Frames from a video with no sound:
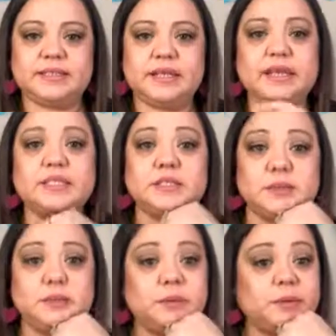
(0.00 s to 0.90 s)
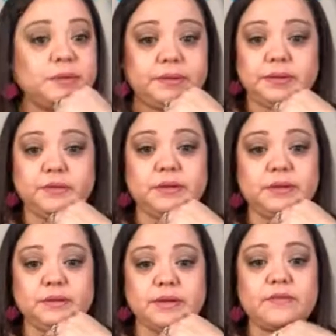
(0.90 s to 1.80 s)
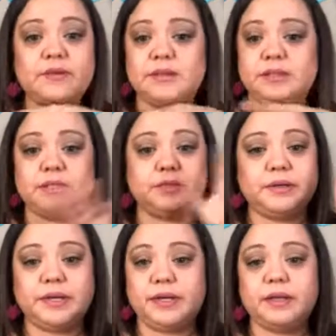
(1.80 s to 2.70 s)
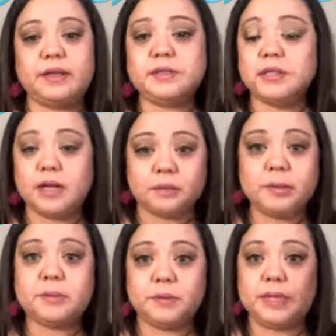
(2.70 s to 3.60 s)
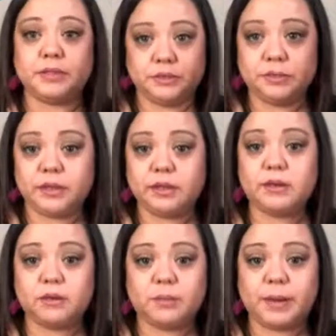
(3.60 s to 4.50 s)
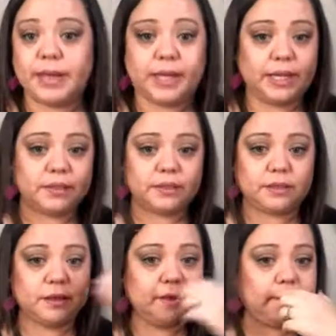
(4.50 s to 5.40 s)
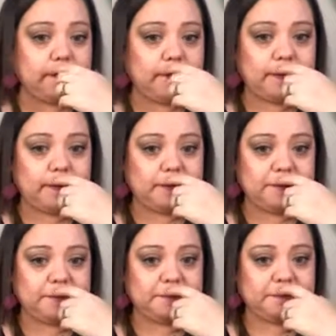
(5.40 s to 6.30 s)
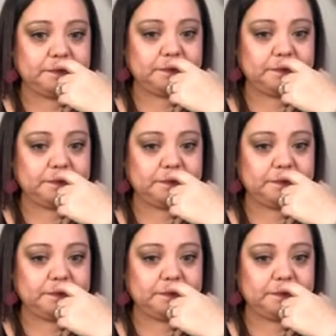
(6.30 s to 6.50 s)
it's doable. You can definitely do it, and there's a lot of people that do it, you know, by hand, and